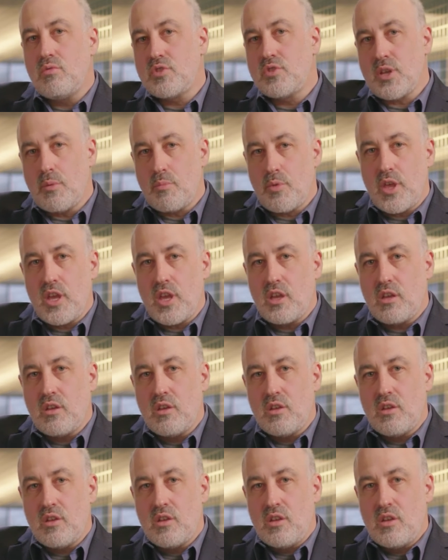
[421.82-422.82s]
something,
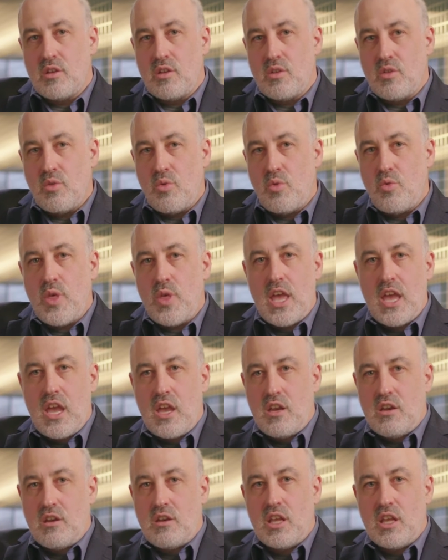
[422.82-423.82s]

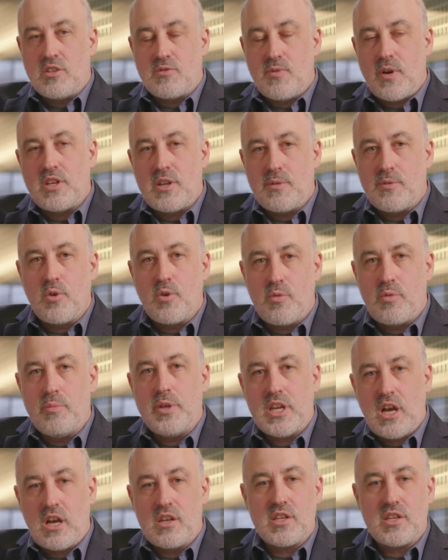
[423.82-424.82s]
then it's very difficult for me
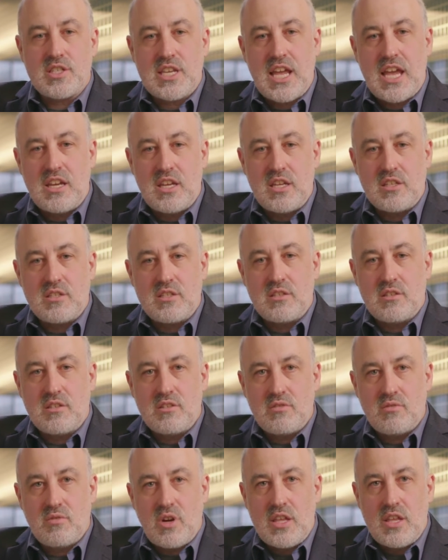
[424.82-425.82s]
to understand it,
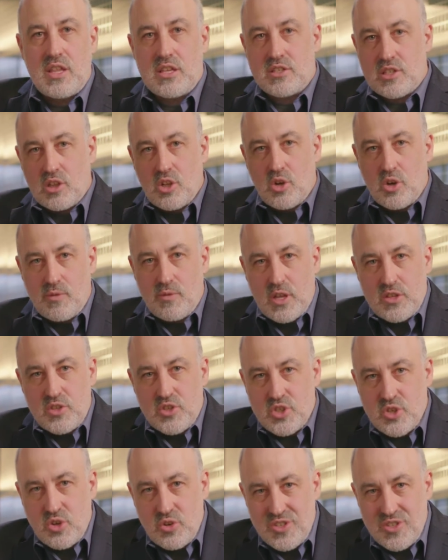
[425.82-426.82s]
right? There's a lot of
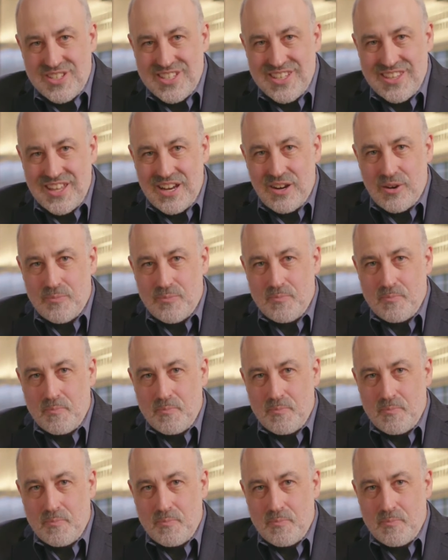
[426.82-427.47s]
uncertainty there.